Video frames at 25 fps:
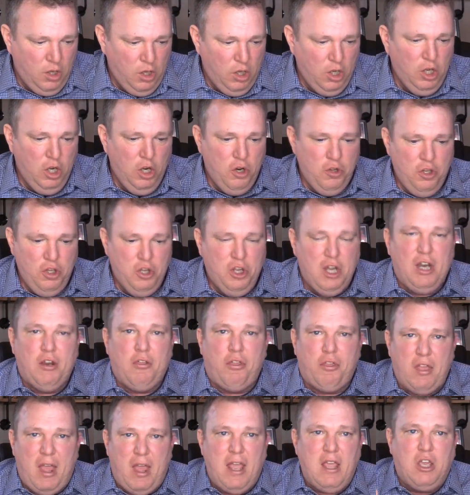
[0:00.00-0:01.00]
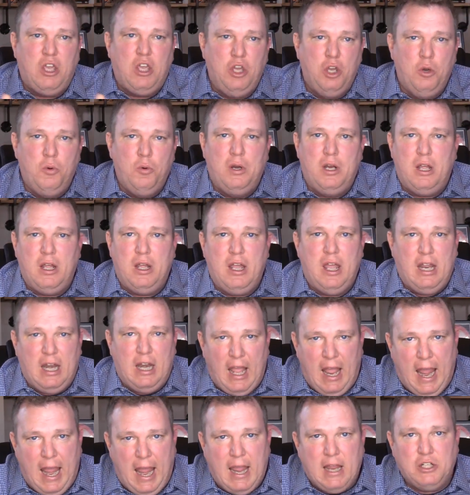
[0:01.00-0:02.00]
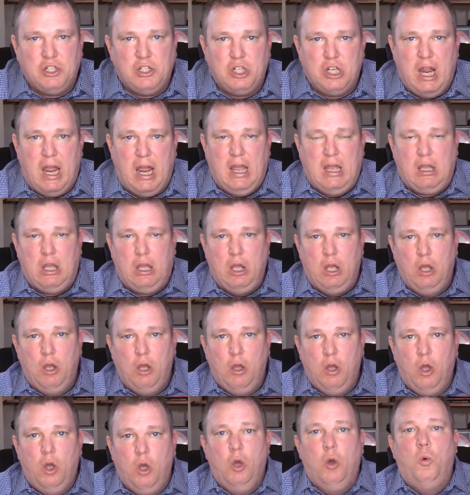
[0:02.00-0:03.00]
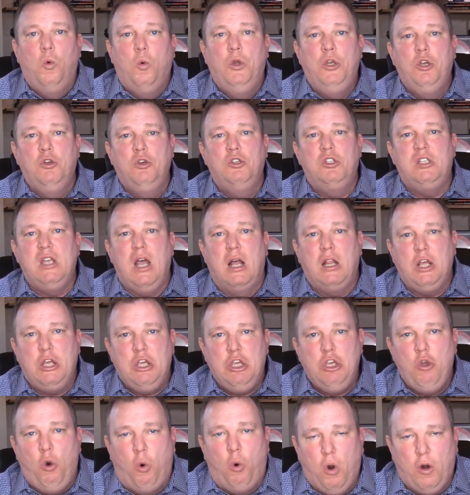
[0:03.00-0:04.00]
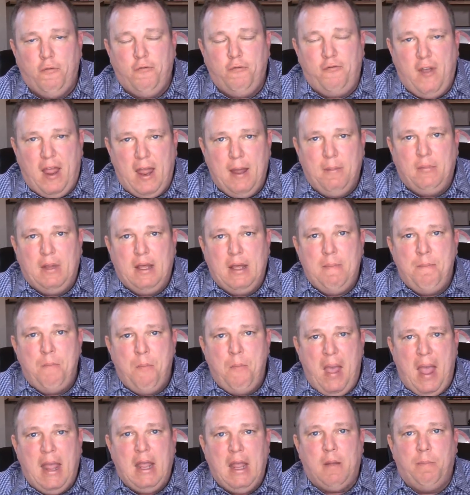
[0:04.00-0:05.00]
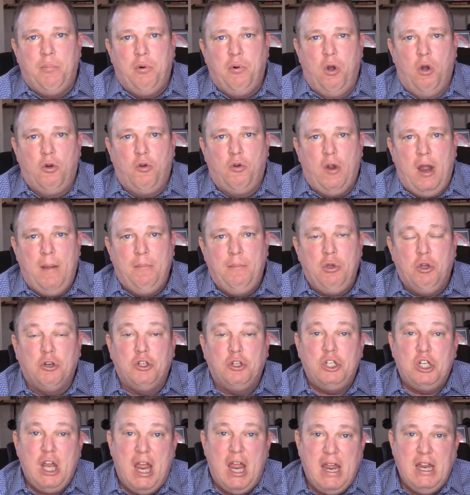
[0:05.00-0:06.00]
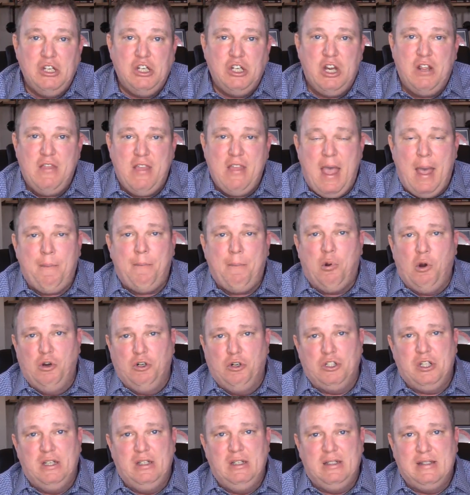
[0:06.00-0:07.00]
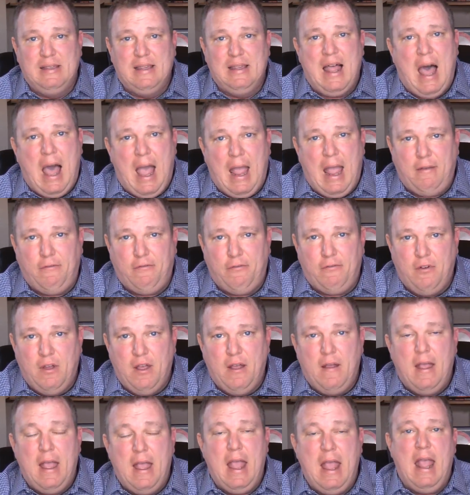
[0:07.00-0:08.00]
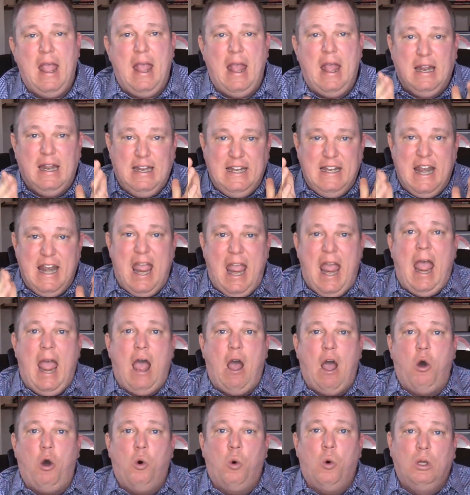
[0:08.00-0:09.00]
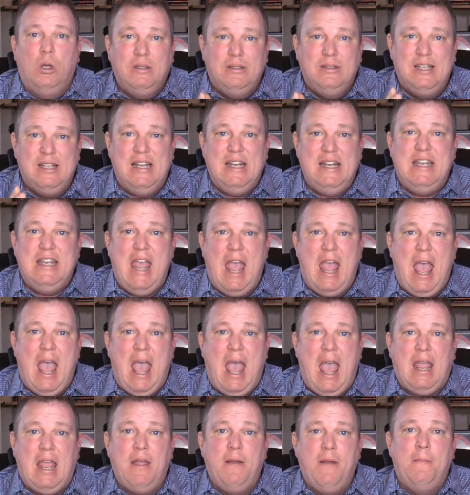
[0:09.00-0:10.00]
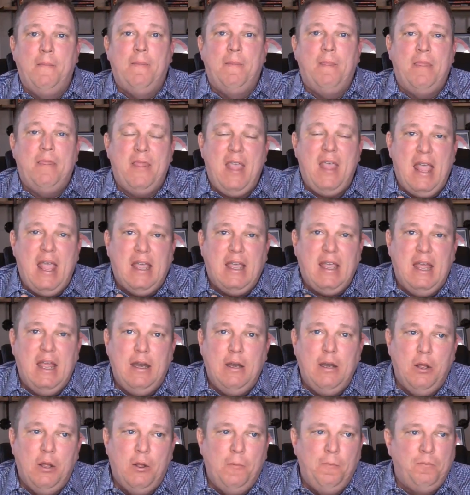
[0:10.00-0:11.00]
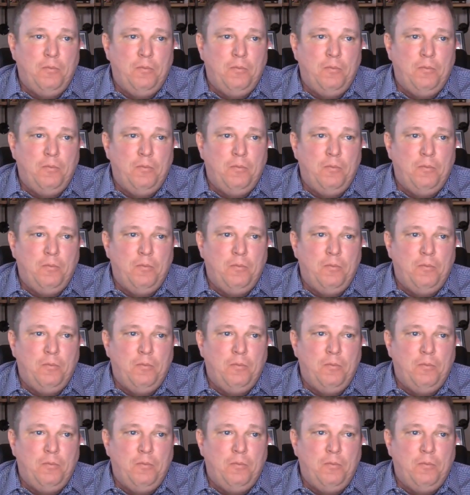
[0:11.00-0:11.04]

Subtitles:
you get a thank you and a handshake. When you sell a Your Family Bank program, you're changing that person's life now, today. They can,